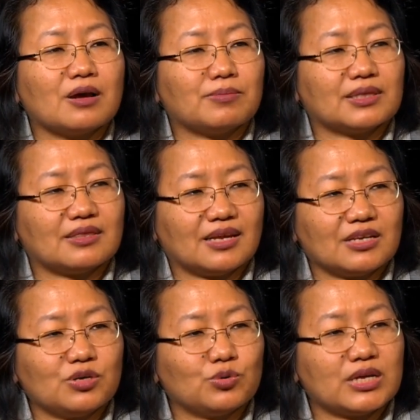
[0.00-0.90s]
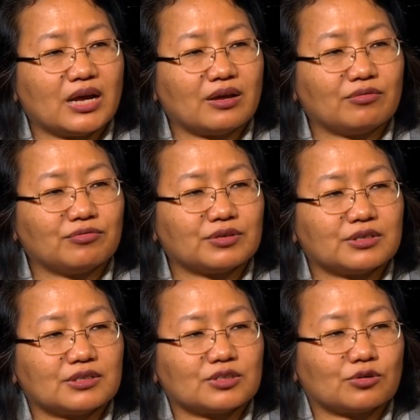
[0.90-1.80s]
But then you would have
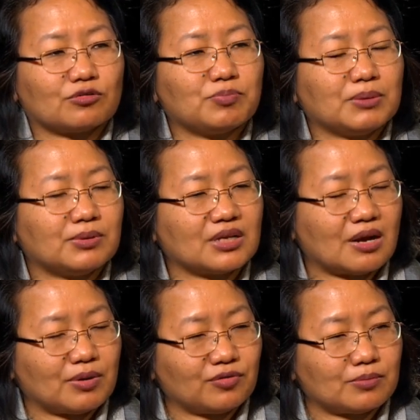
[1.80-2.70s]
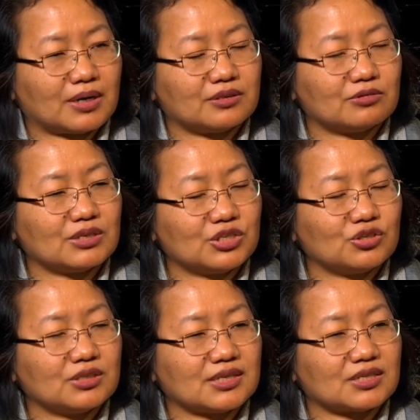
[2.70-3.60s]
sort of people coming from other
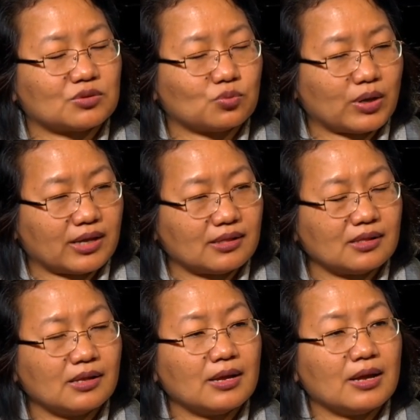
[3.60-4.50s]
regions as well.